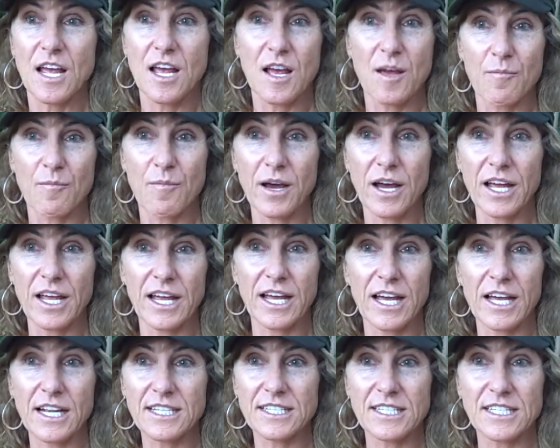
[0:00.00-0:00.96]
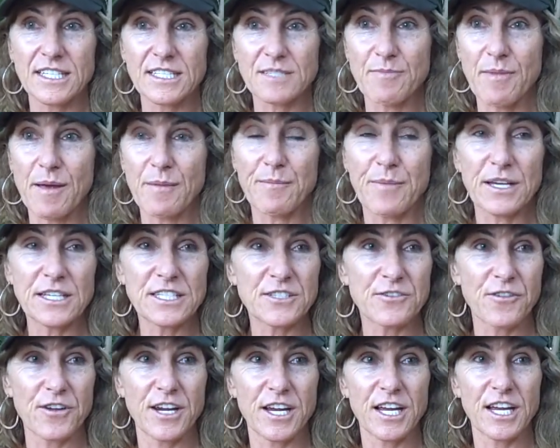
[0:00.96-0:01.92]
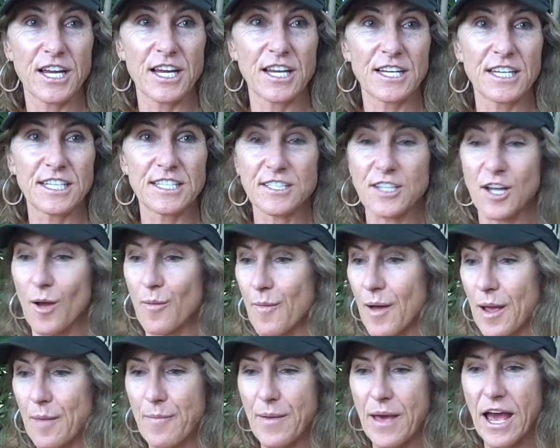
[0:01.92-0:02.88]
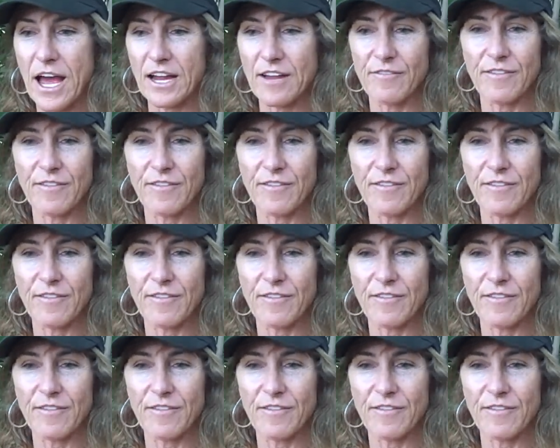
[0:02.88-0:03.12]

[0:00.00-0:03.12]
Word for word: Uh -huh. My ex is my best friend. He's got my back.